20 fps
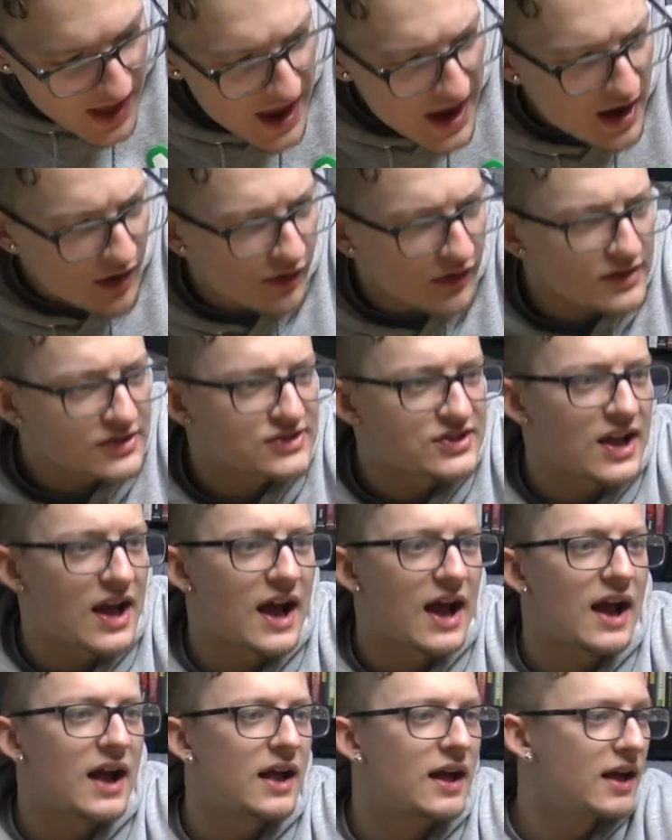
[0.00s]
hair is
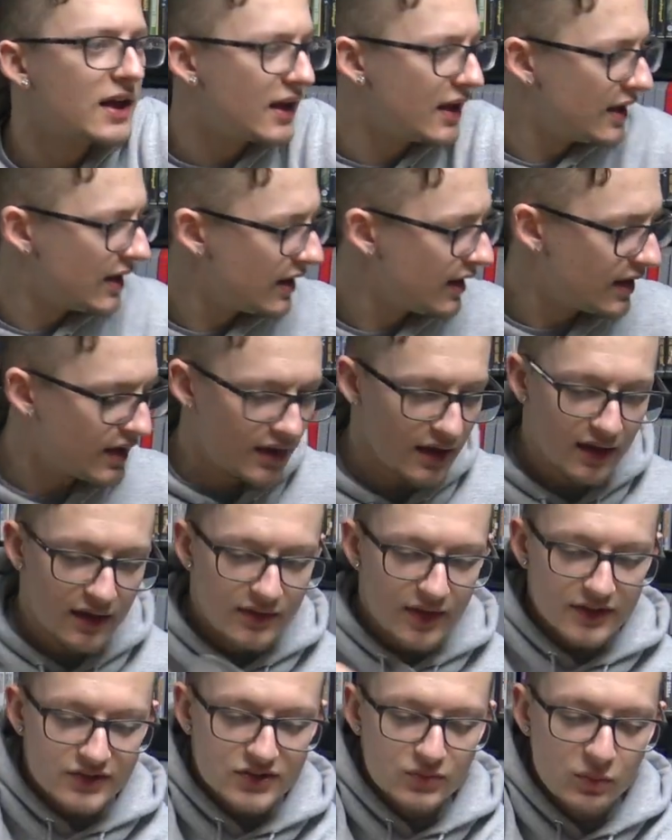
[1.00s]
that?
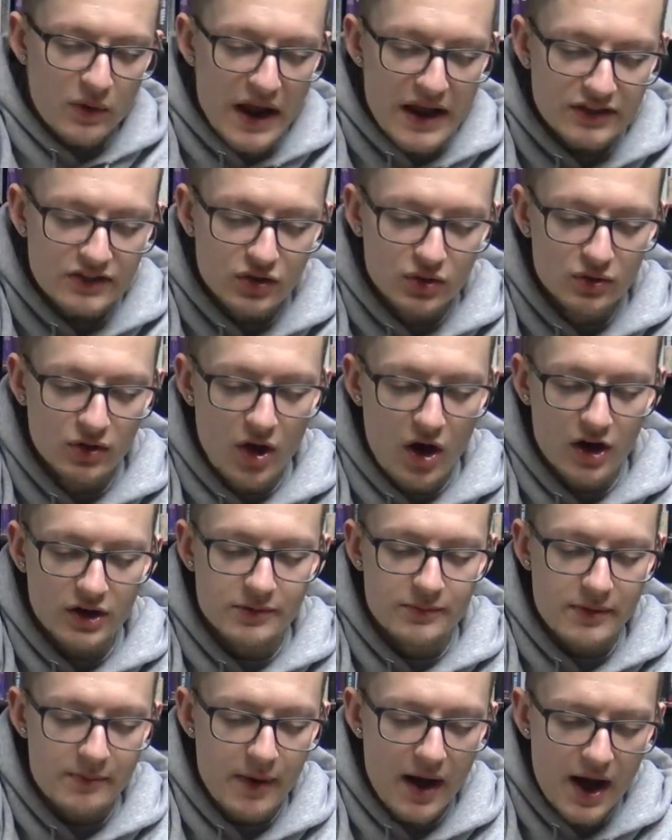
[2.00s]
That's way too long
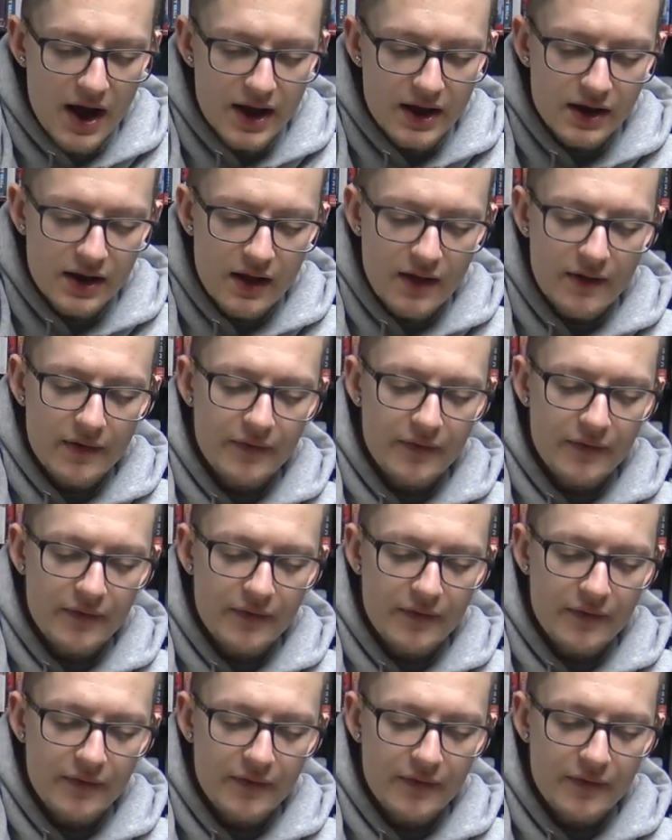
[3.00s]
to be mine.